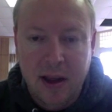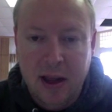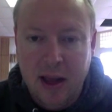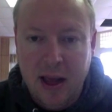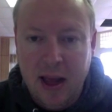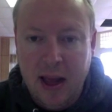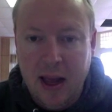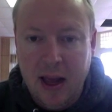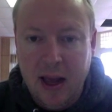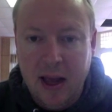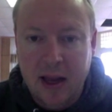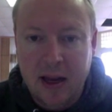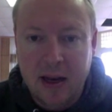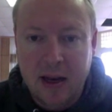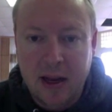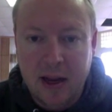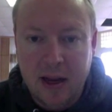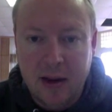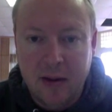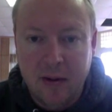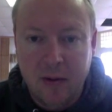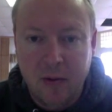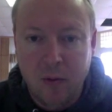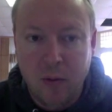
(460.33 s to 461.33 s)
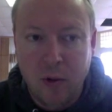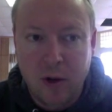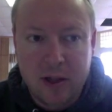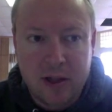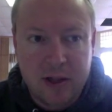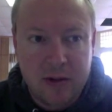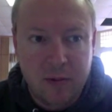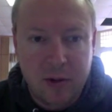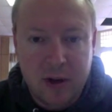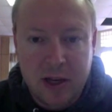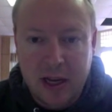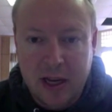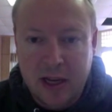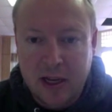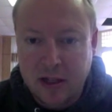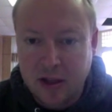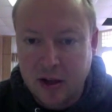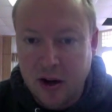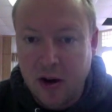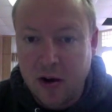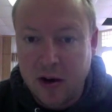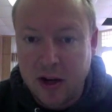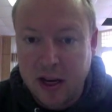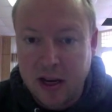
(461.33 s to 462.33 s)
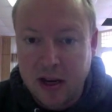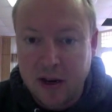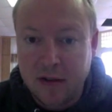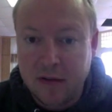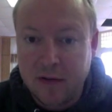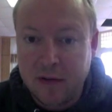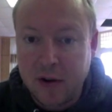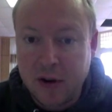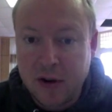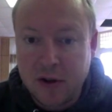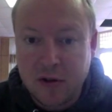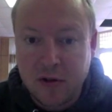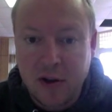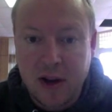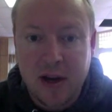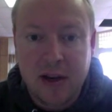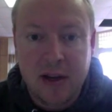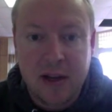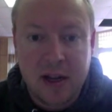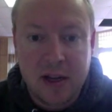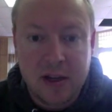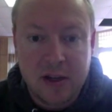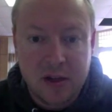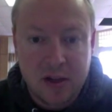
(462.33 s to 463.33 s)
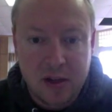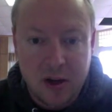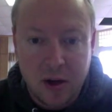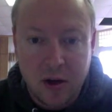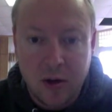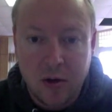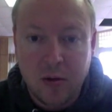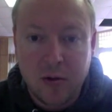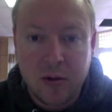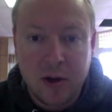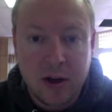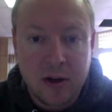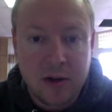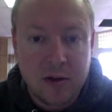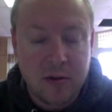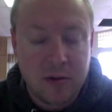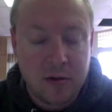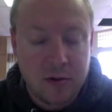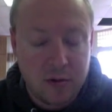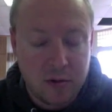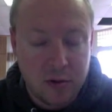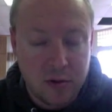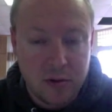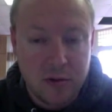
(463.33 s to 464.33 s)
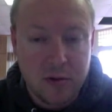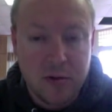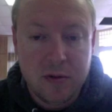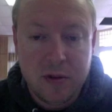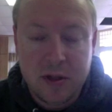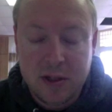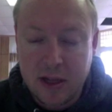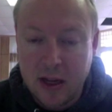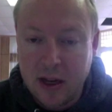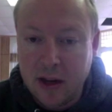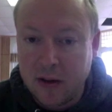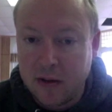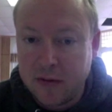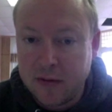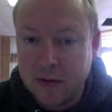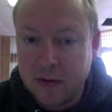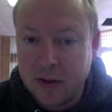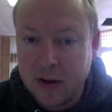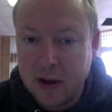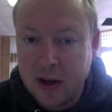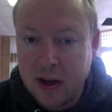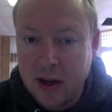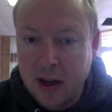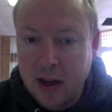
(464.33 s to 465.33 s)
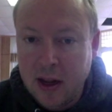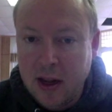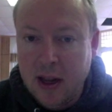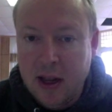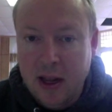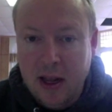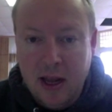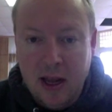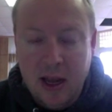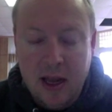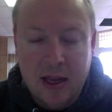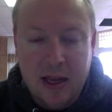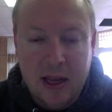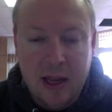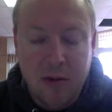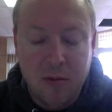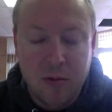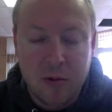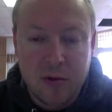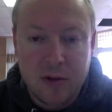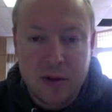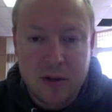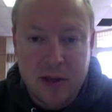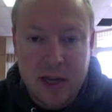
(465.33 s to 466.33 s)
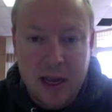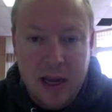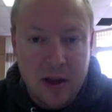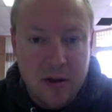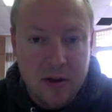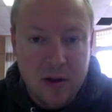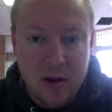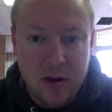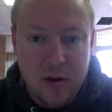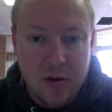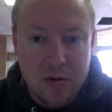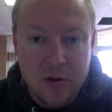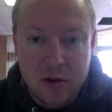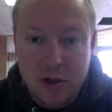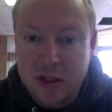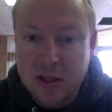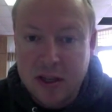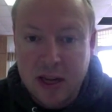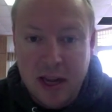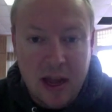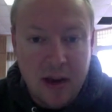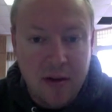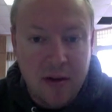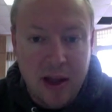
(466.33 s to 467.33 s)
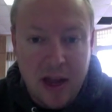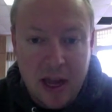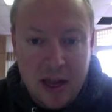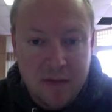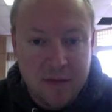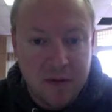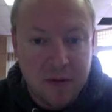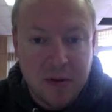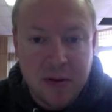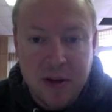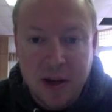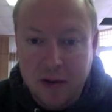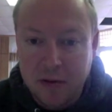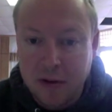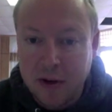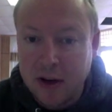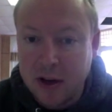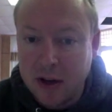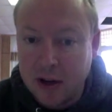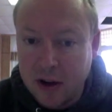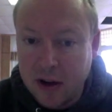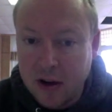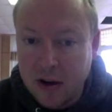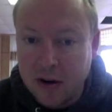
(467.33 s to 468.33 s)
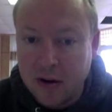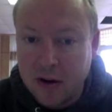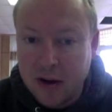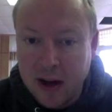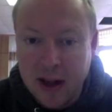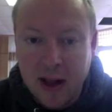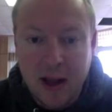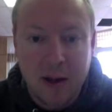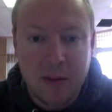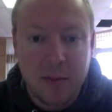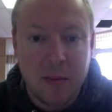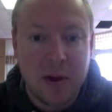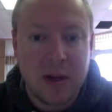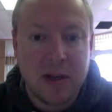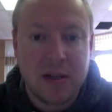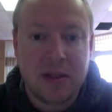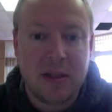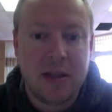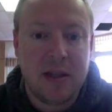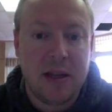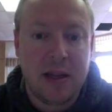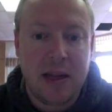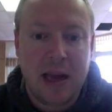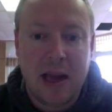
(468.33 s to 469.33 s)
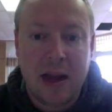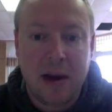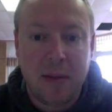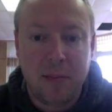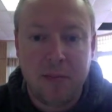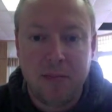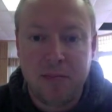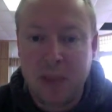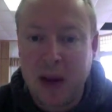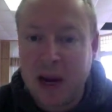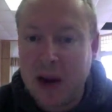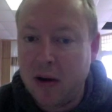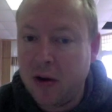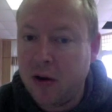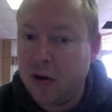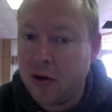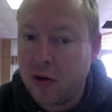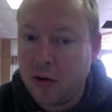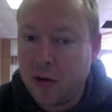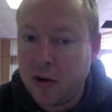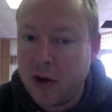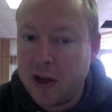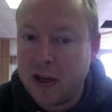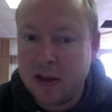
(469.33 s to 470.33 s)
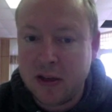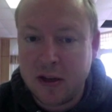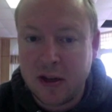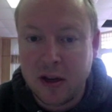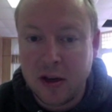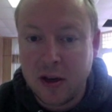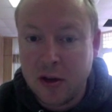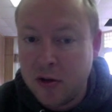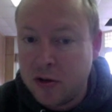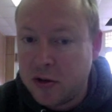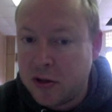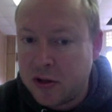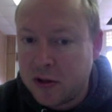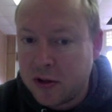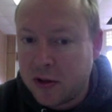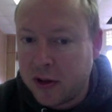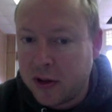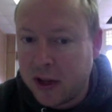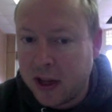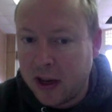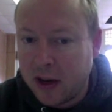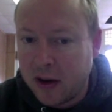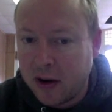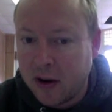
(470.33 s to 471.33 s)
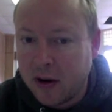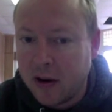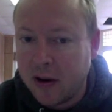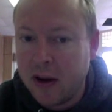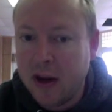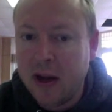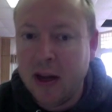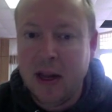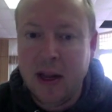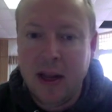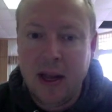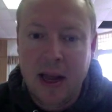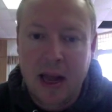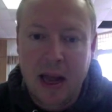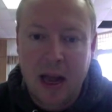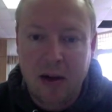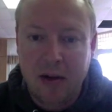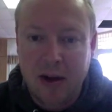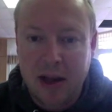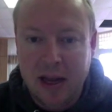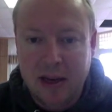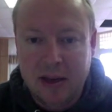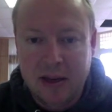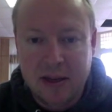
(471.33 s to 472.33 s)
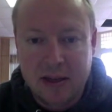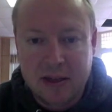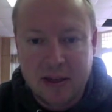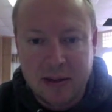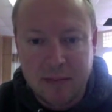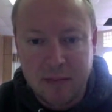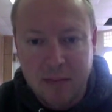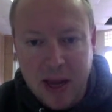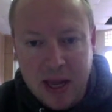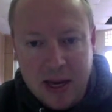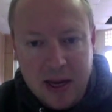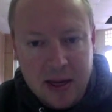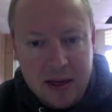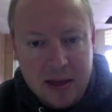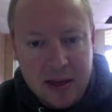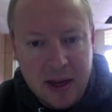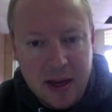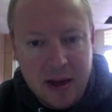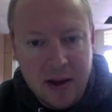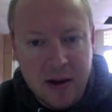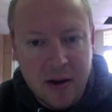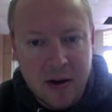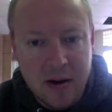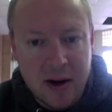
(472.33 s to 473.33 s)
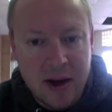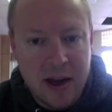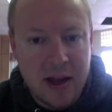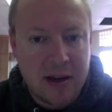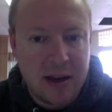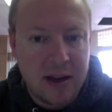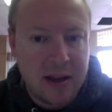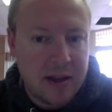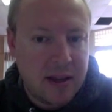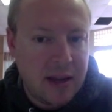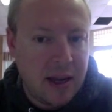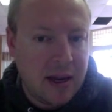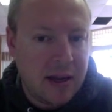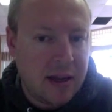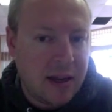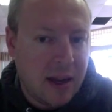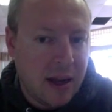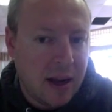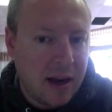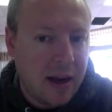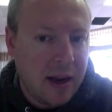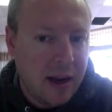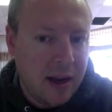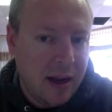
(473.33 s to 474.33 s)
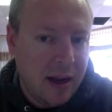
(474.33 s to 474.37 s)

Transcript: And when they start getting frustrated, they show their true self. And they will tell you just how hateful they really are, and how paranoid and delusional they are, how anti-Semitic they are, how they think that